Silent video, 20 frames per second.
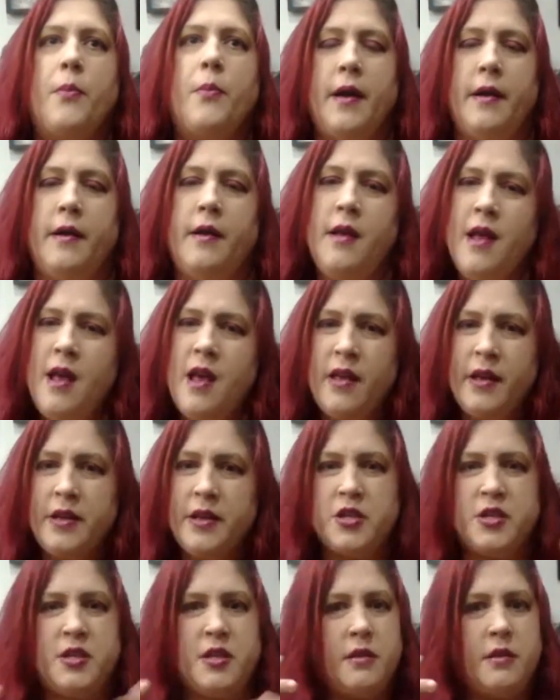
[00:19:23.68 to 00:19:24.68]
but like
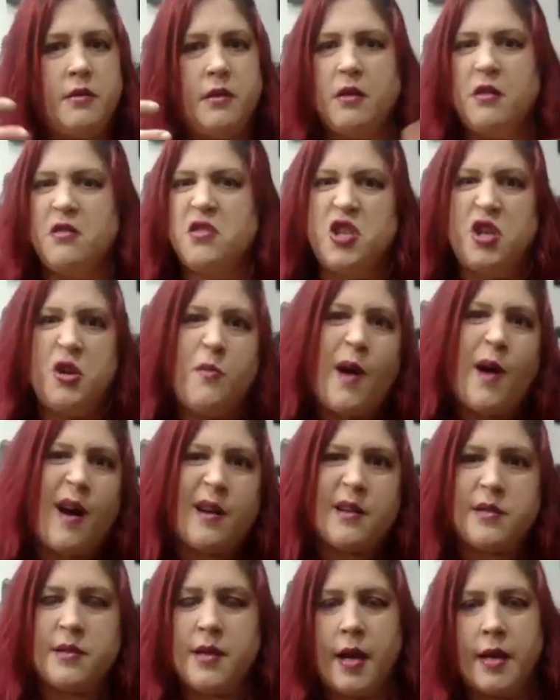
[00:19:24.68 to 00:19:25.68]
just a little
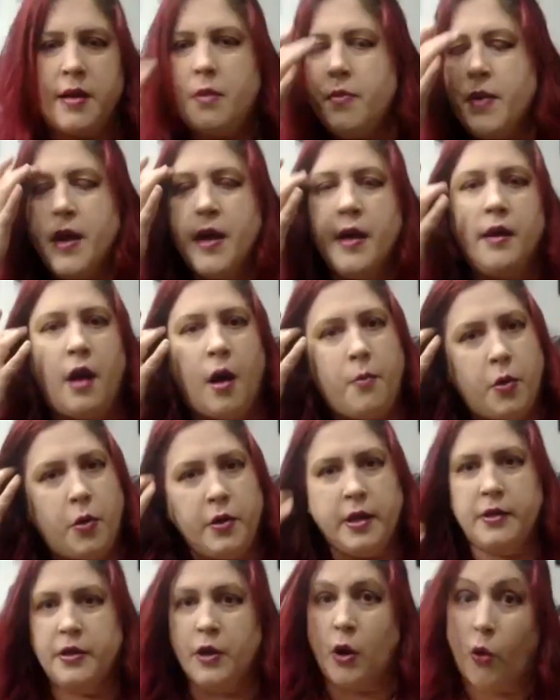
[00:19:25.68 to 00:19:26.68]
shoebox kind of bin. I'll
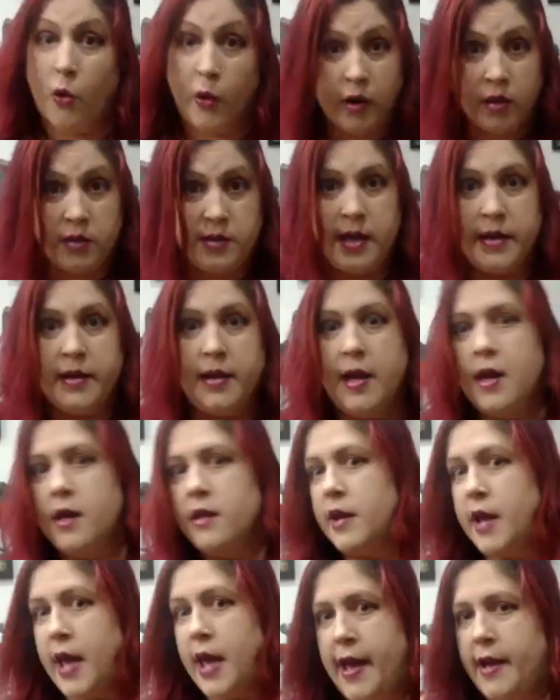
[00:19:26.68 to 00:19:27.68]
put in the oils I need,
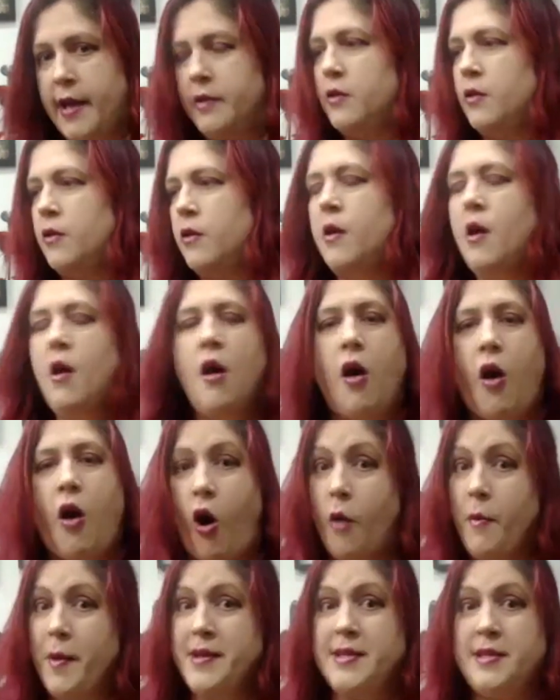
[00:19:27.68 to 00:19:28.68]
the candle,
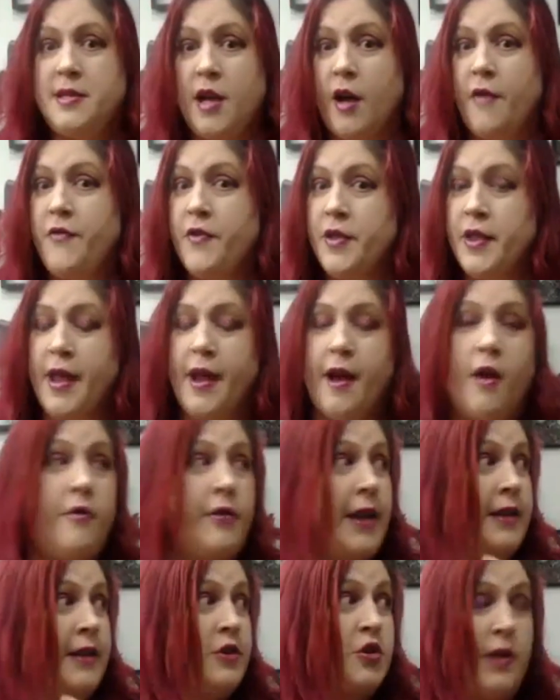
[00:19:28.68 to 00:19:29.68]
all my stuff in there, and
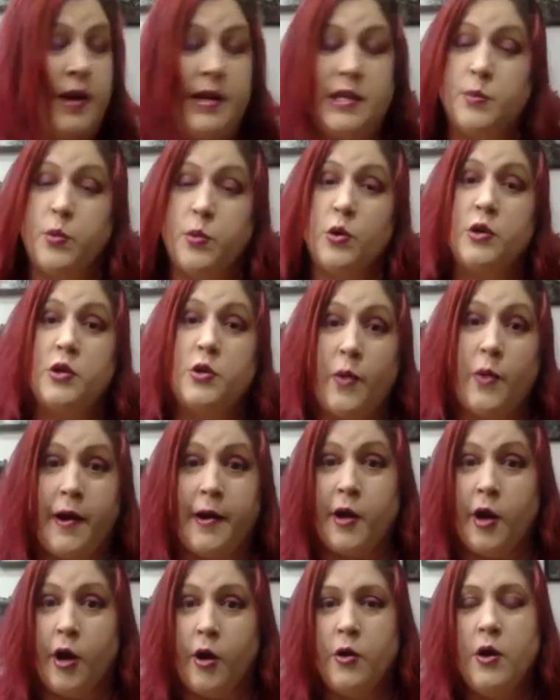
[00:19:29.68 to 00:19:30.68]
then transport it to where I
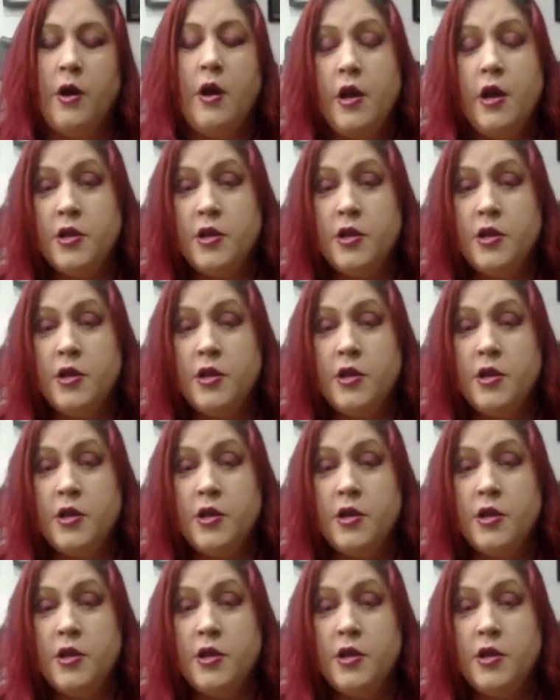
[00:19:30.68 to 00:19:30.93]
go.